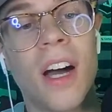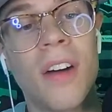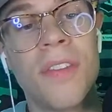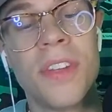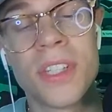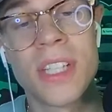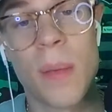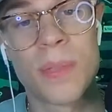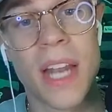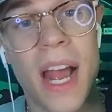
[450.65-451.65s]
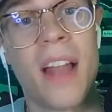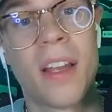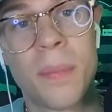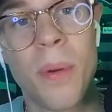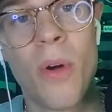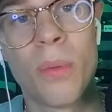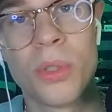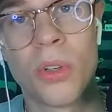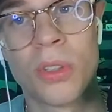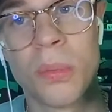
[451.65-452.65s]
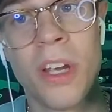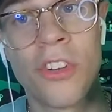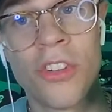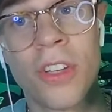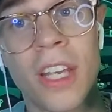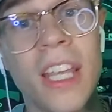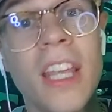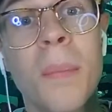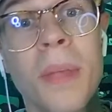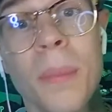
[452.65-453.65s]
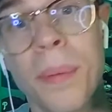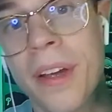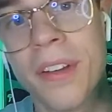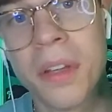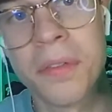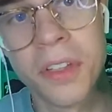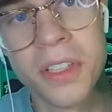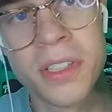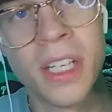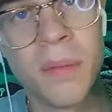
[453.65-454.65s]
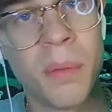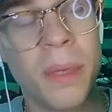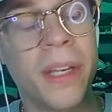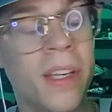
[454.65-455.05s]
of the steps that Alec Boehm took to make sure that he could be the player that the Phillies need him to be.